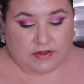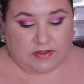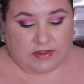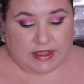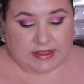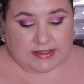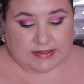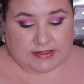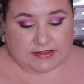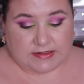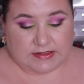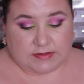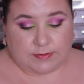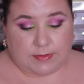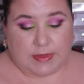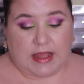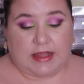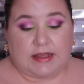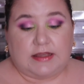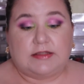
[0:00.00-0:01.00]
Thanks It's
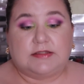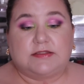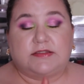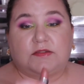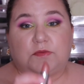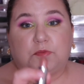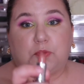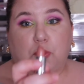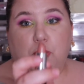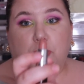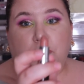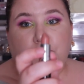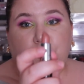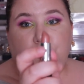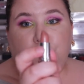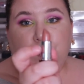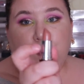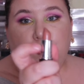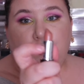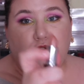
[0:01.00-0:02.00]
MAC is more
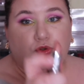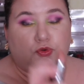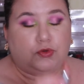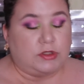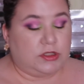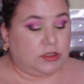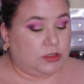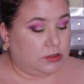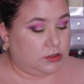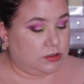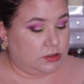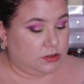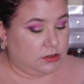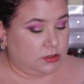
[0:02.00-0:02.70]
neutral,